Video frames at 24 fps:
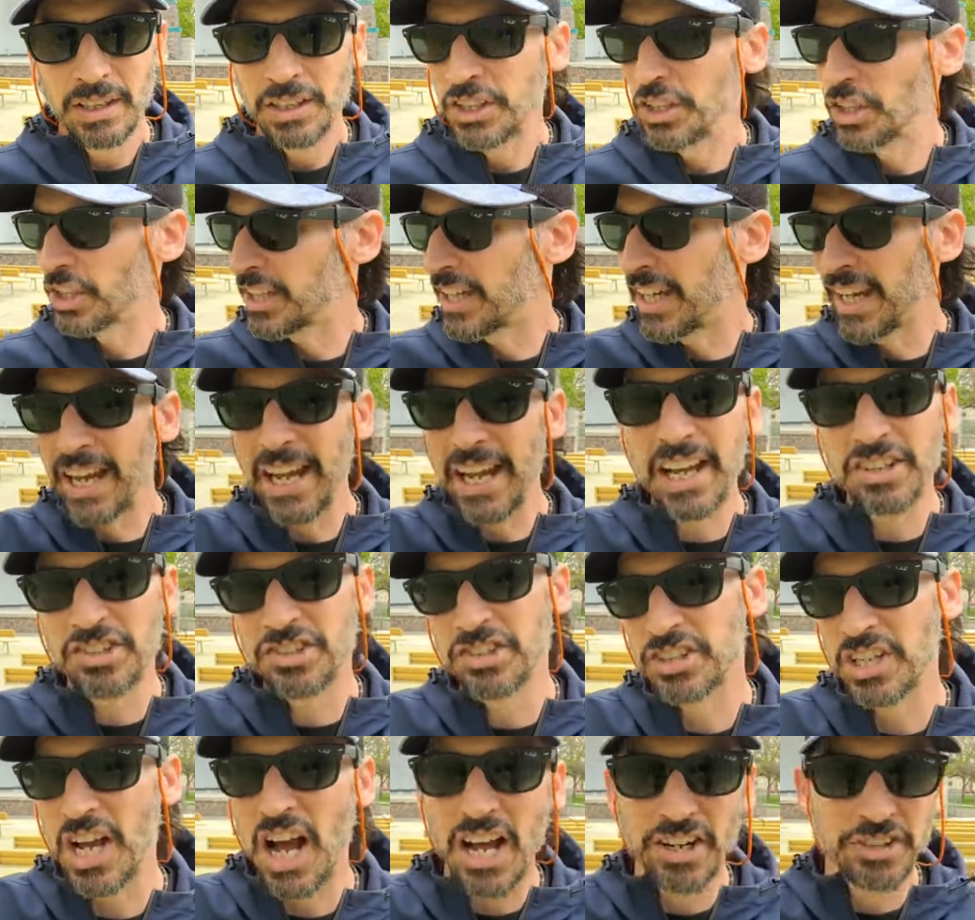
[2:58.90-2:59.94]
Your kids
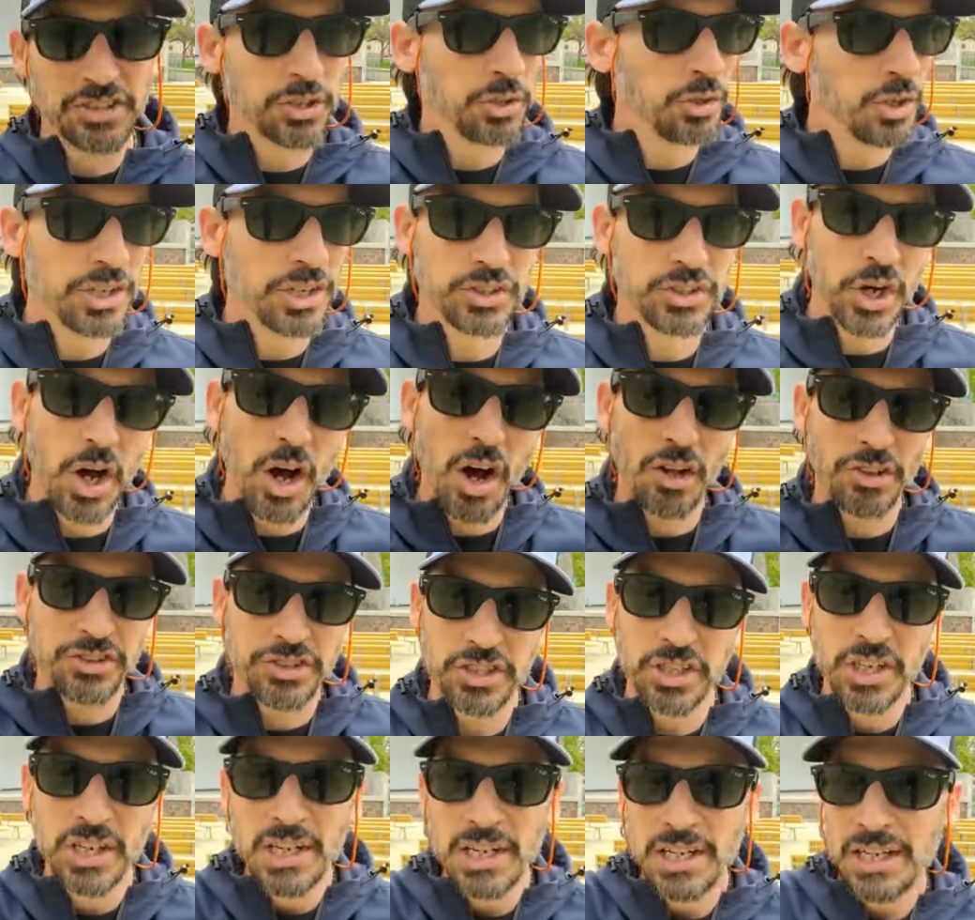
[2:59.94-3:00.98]
saw two adults